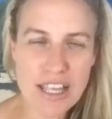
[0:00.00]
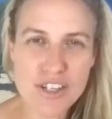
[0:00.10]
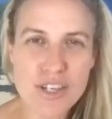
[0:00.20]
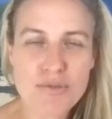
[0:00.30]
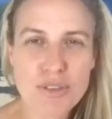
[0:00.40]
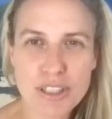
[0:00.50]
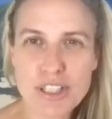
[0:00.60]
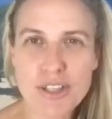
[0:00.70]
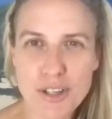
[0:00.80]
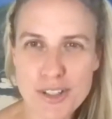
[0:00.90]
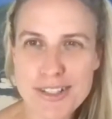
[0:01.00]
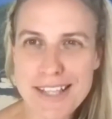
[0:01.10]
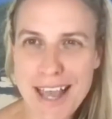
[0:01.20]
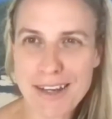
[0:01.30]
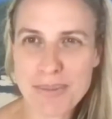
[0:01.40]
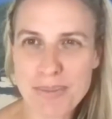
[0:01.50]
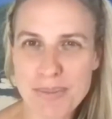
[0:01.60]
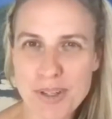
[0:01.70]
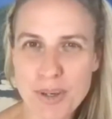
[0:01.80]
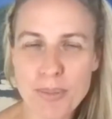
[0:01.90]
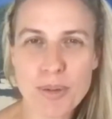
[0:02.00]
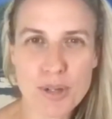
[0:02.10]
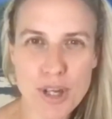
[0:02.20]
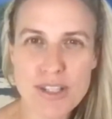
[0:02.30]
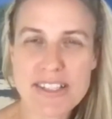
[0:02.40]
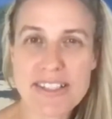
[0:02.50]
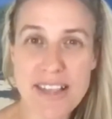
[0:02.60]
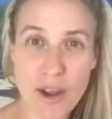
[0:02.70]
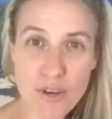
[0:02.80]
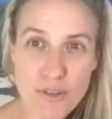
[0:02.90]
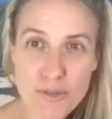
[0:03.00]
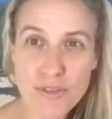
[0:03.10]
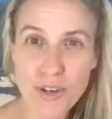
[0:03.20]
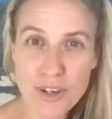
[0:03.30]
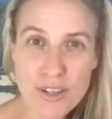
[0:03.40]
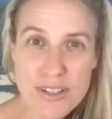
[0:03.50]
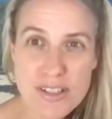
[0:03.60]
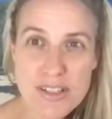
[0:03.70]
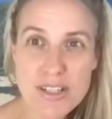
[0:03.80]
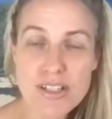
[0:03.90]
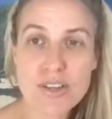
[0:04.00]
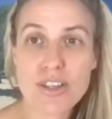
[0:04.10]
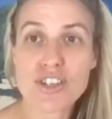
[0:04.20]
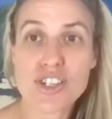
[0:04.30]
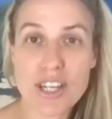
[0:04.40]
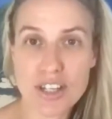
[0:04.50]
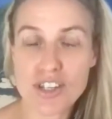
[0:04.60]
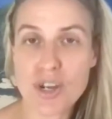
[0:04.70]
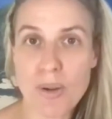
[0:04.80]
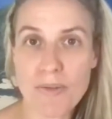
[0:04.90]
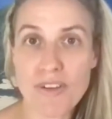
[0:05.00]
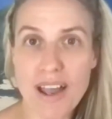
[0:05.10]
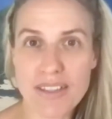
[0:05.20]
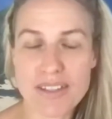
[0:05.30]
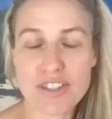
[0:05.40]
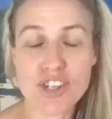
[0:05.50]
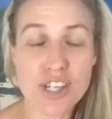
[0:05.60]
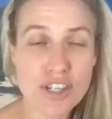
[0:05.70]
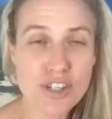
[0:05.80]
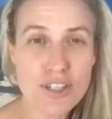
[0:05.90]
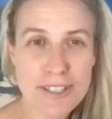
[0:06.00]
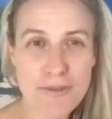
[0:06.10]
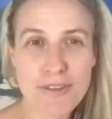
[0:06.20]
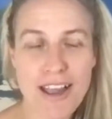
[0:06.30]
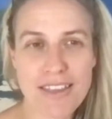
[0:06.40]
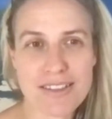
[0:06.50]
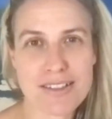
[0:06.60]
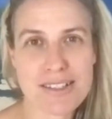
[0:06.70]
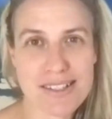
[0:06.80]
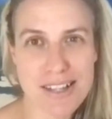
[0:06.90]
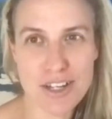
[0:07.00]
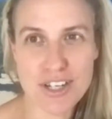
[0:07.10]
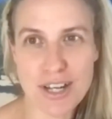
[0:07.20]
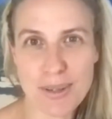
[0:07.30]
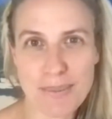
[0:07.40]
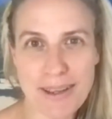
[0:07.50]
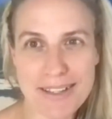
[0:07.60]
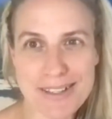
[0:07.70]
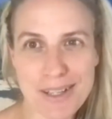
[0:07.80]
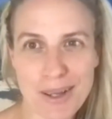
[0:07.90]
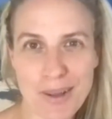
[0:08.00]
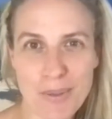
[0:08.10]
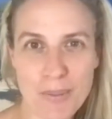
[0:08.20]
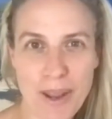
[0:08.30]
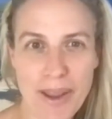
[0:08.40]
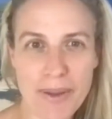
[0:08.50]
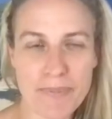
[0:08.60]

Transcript: She really knows how to, put herself first so that she can show up for others. And she shows up for others in such an amazing way.